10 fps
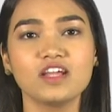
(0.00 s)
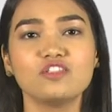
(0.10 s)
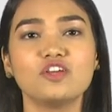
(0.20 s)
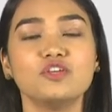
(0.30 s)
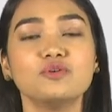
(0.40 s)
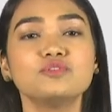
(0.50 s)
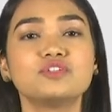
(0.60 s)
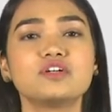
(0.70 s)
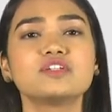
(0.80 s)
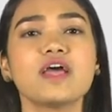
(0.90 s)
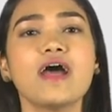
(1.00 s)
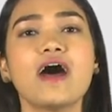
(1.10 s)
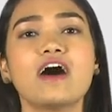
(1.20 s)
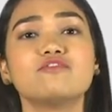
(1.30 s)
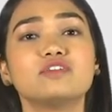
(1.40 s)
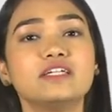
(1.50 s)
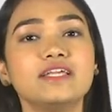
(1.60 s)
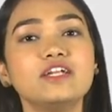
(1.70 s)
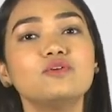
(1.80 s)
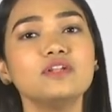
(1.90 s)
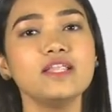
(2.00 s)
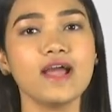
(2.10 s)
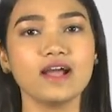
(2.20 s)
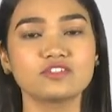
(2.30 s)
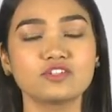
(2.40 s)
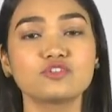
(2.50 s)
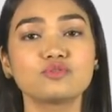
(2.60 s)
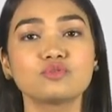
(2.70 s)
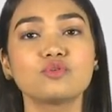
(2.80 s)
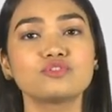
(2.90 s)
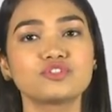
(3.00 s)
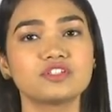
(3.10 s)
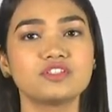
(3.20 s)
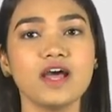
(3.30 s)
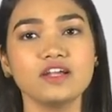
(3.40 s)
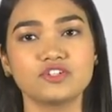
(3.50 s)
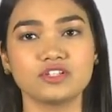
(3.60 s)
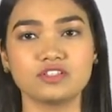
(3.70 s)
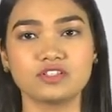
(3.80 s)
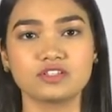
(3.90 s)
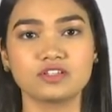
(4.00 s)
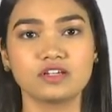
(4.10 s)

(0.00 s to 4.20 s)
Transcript: The users have read-only access to those transactions.